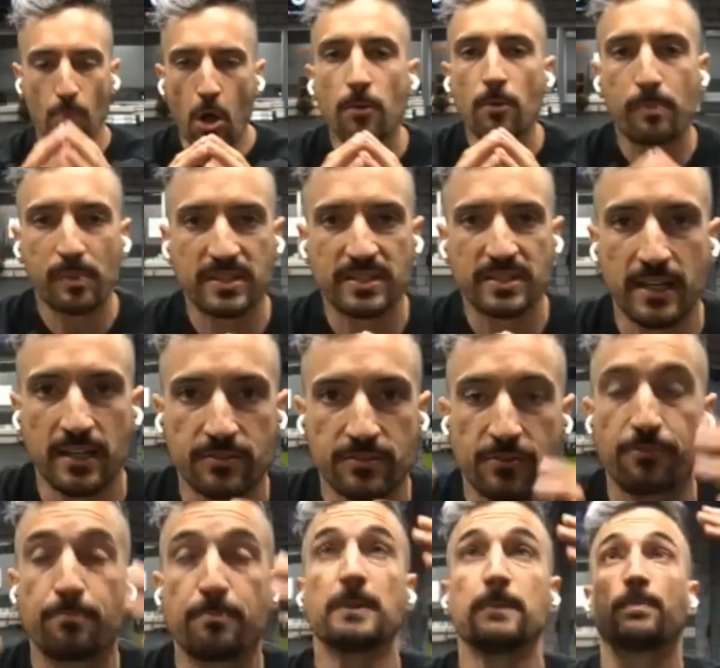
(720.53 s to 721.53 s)
small
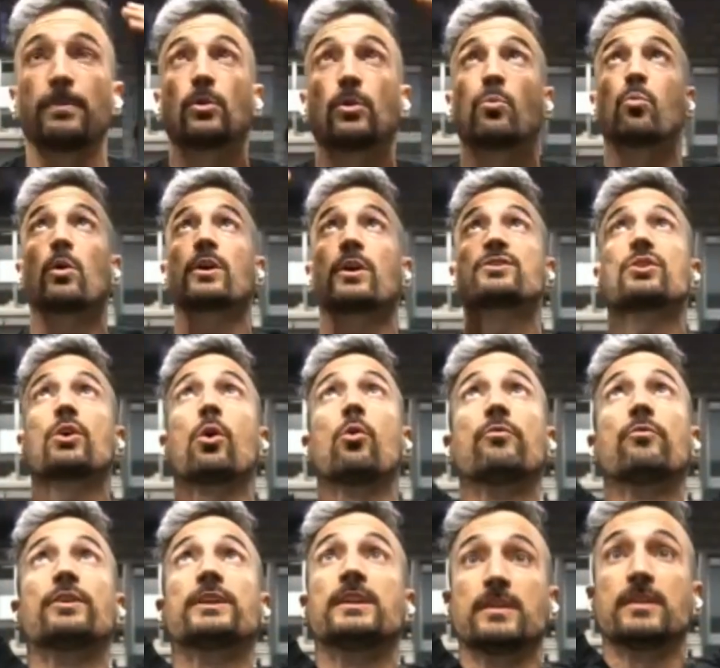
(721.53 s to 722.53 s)
percentage of people works
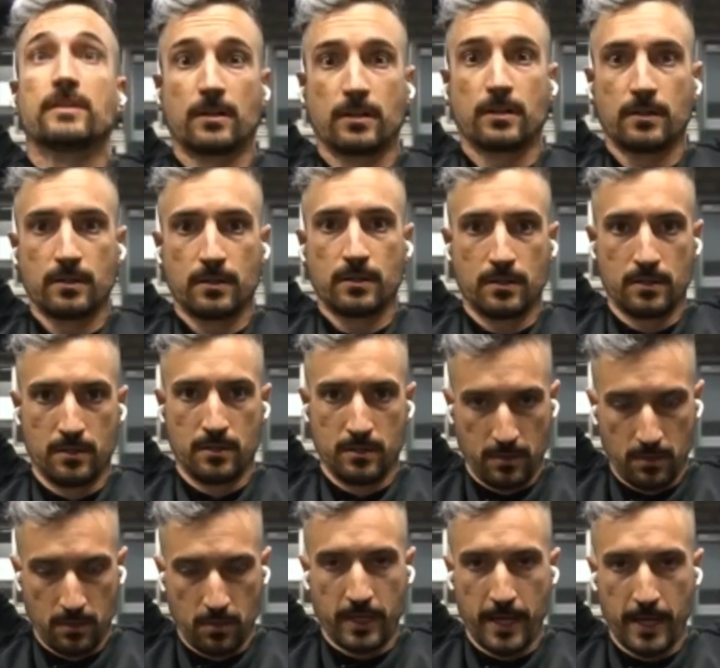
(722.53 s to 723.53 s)
over here.
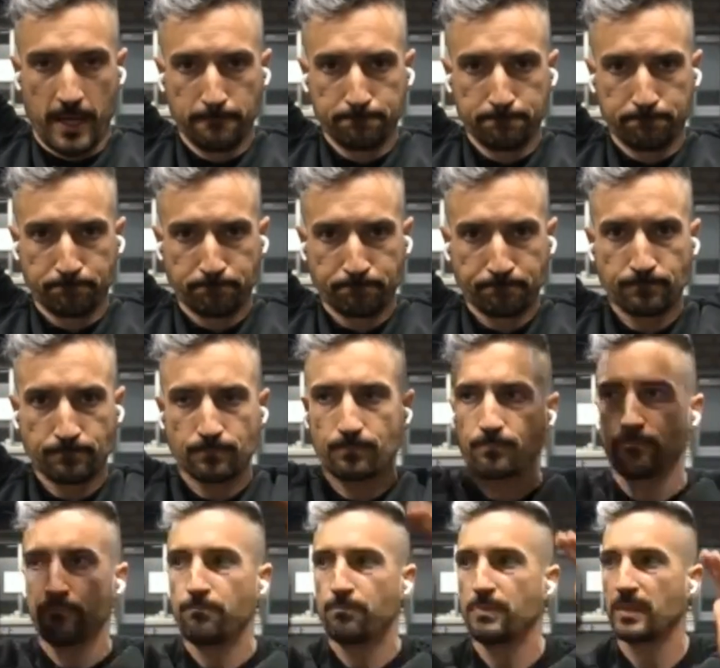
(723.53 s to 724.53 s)
Okay?
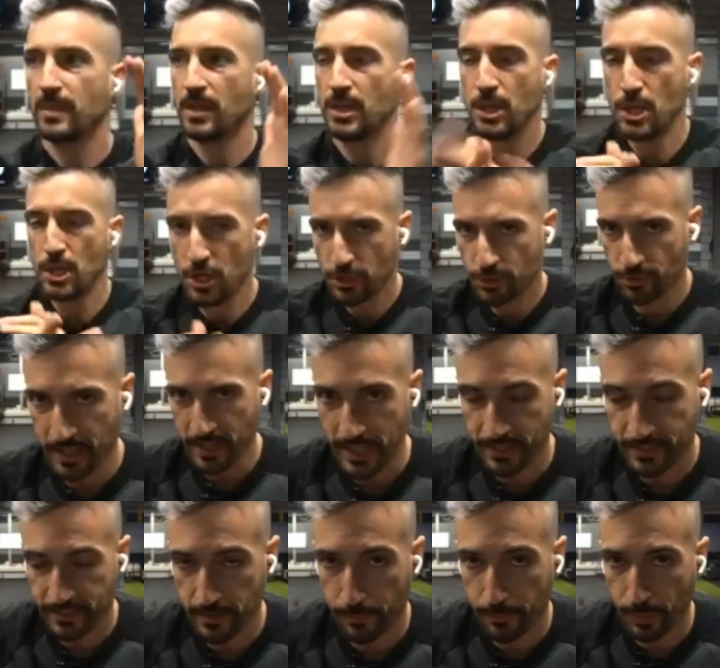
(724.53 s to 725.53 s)
So
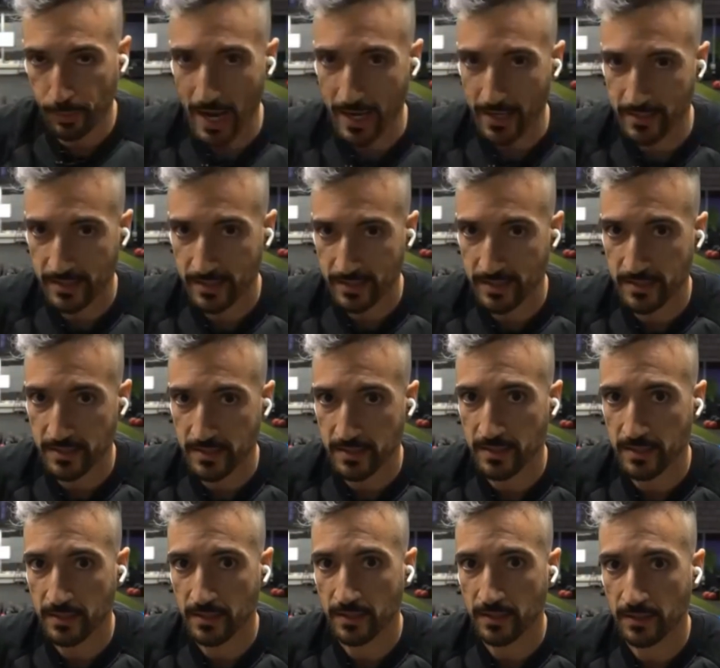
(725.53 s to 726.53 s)
that is the
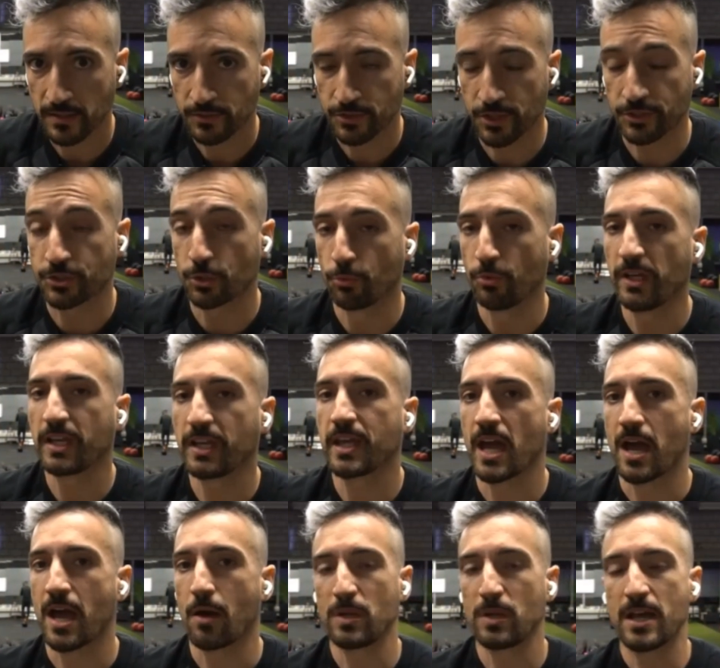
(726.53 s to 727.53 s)
press. Just to
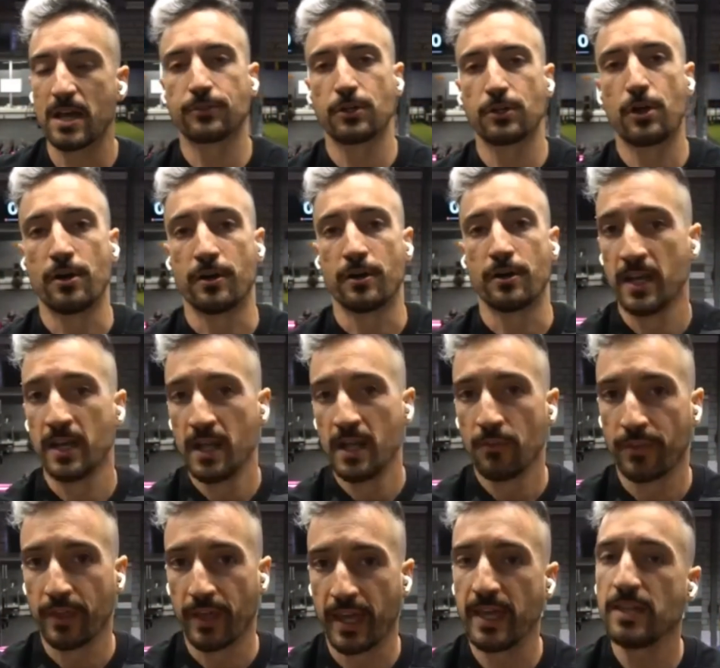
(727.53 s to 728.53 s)
recap, we have learned
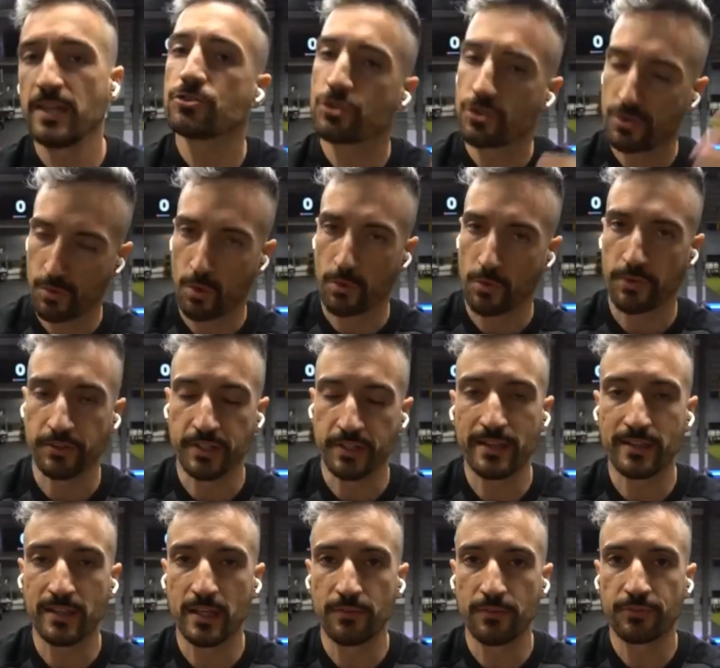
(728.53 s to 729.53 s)
the hinge or the
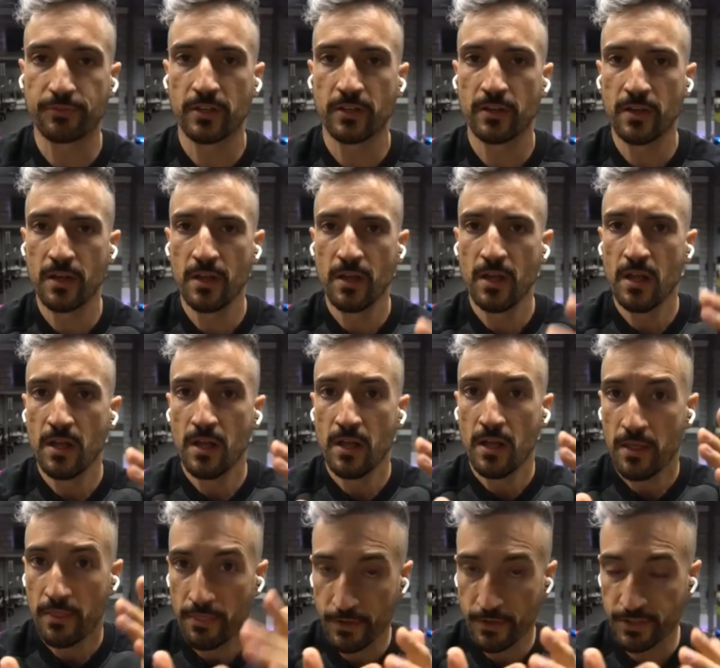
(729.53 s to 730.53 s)
deadlift,
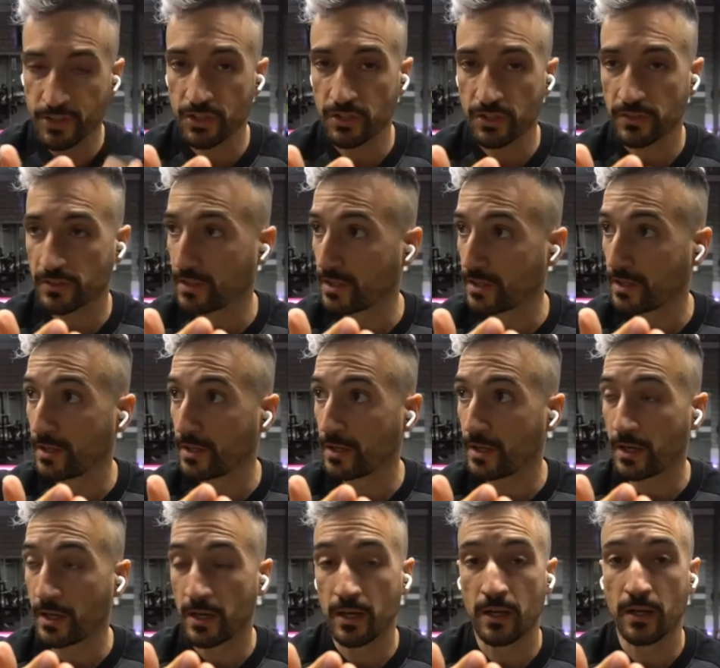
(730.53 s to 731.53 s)

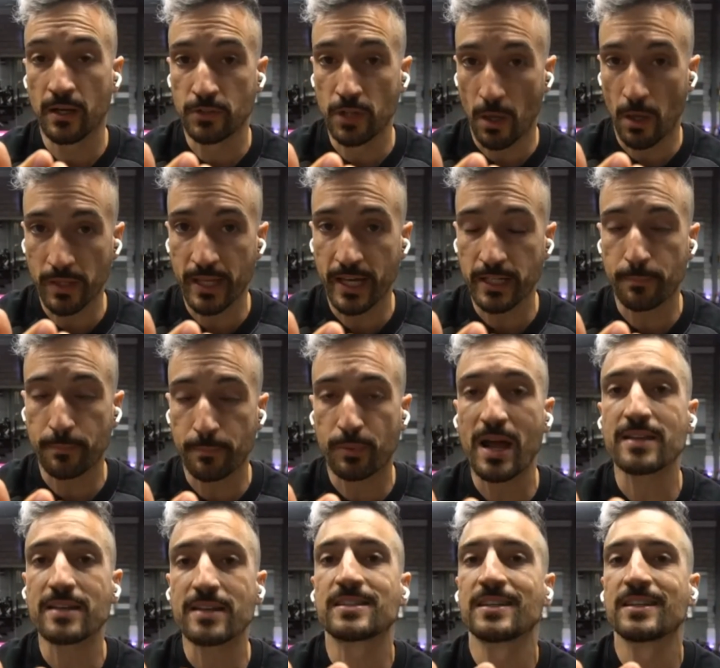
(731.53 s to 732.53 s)
the
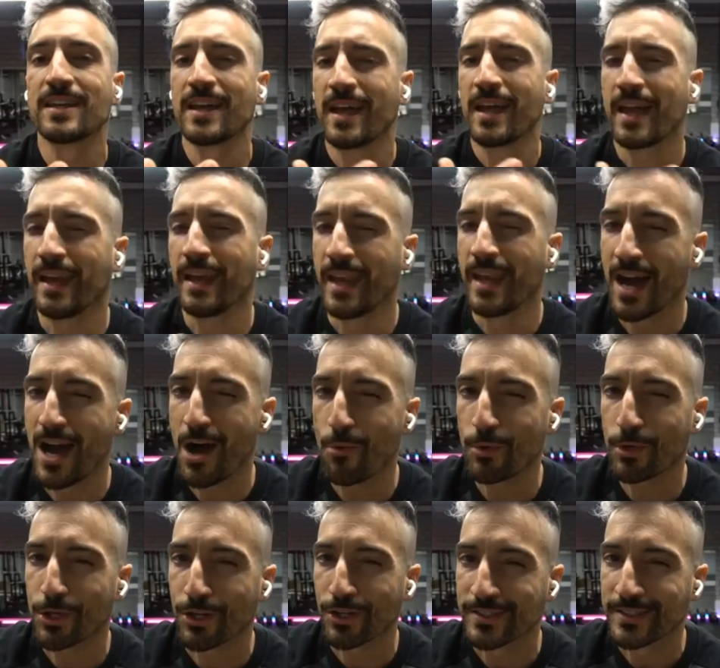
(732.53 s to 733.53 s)
double-handed press, and
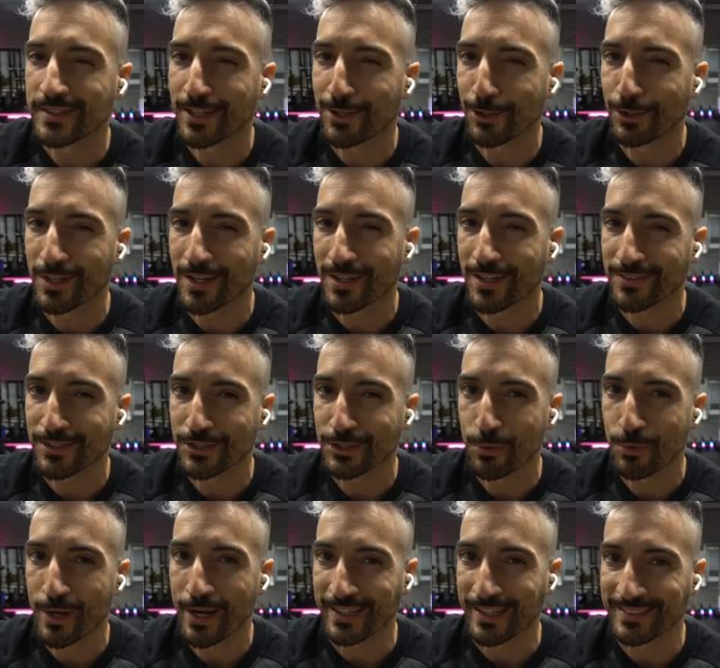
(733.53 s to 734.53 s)
now we're going to take a look at the
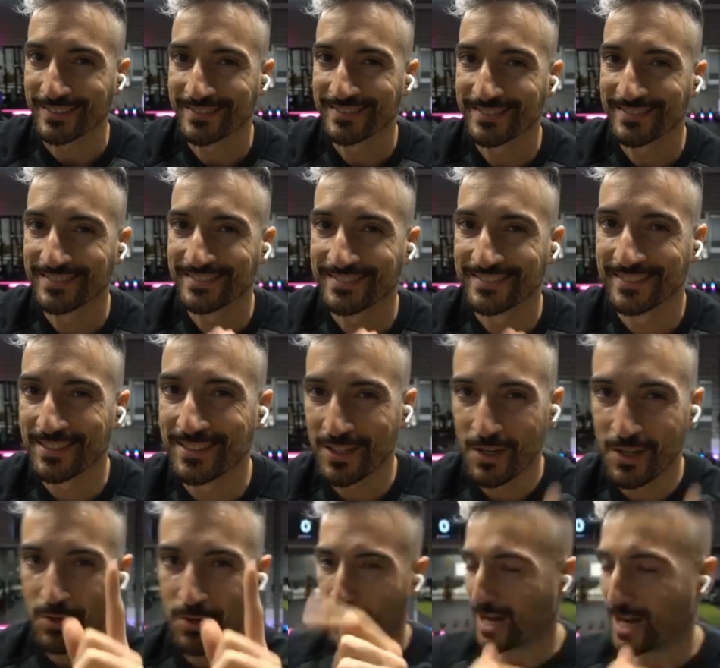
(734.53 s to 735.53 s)
swing.
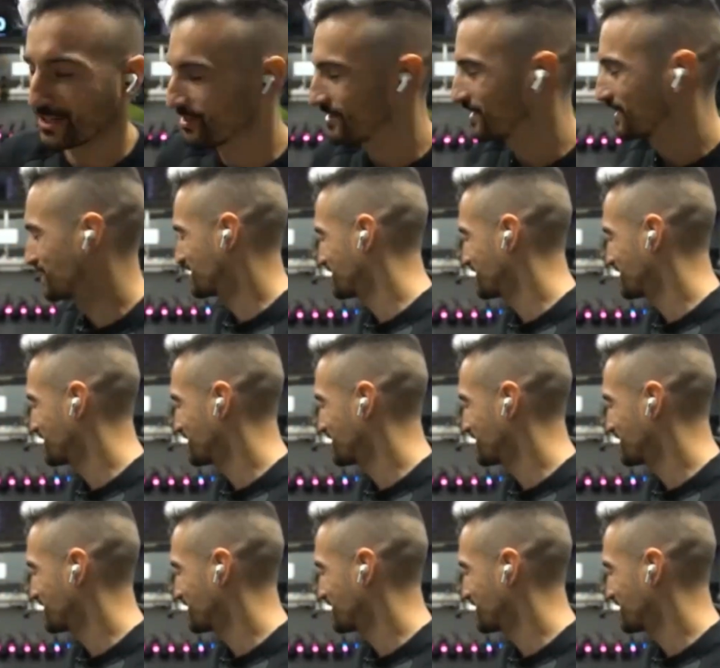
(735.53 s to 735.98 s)
Watch